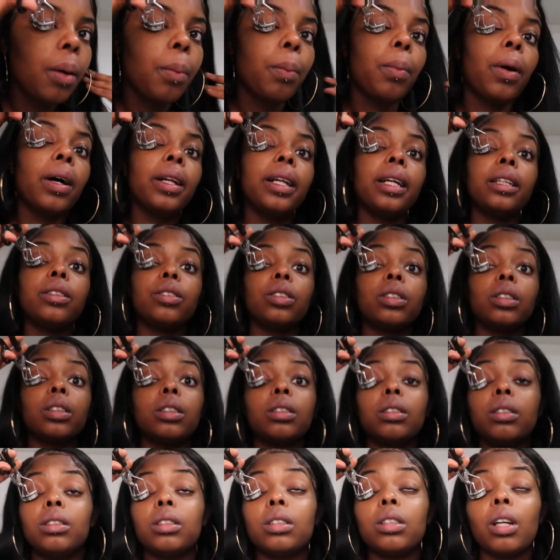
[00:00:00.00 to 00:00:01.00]
but they're
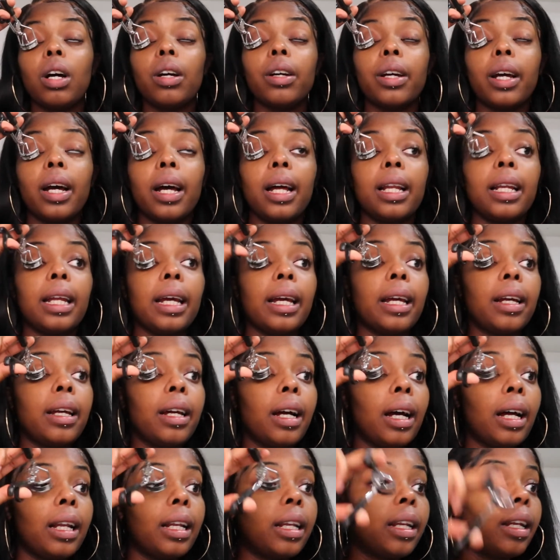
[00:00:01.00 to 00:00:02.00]
just so curly,
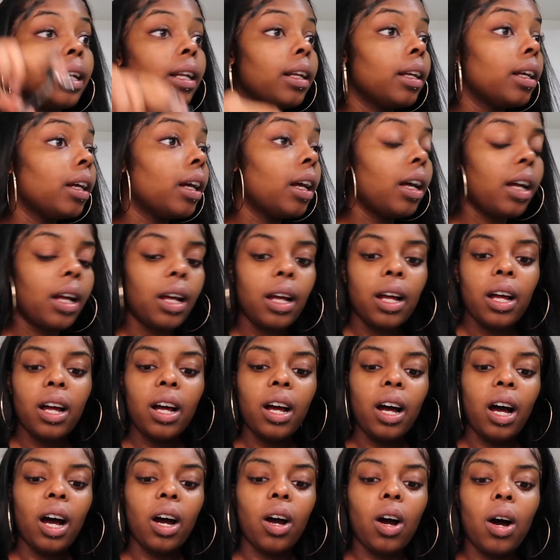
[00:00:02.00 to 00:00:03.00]
and
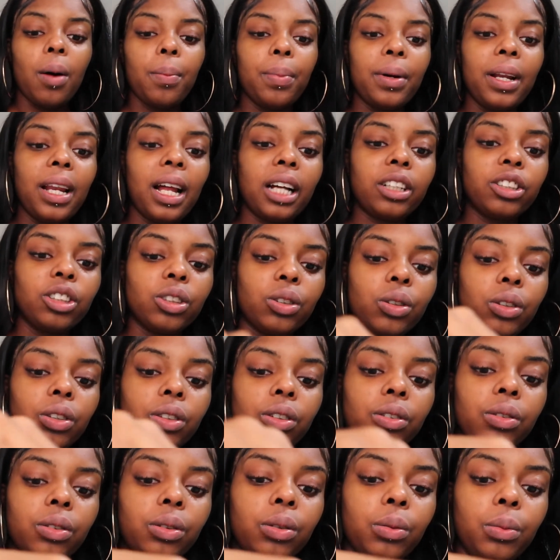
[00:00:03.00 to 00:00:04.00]
I can't put lashes
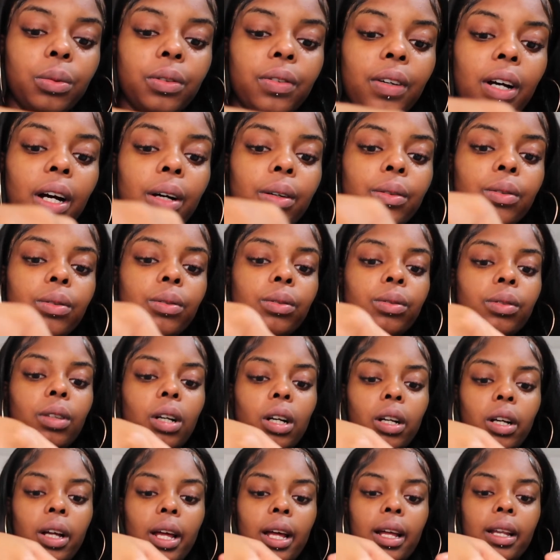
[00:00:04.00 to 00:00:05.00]
on without
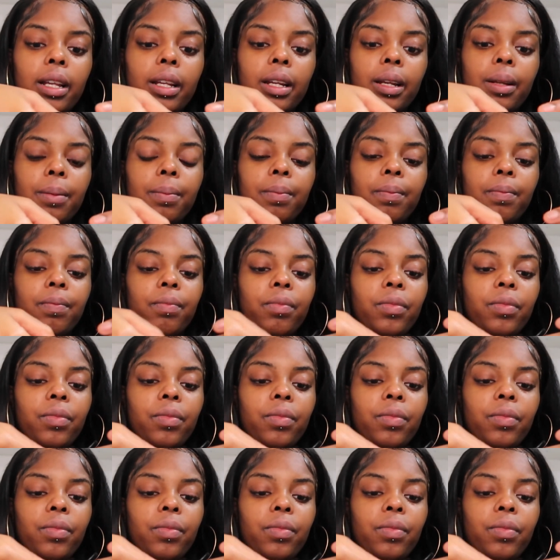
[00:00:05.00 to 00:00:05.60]
uncurling them.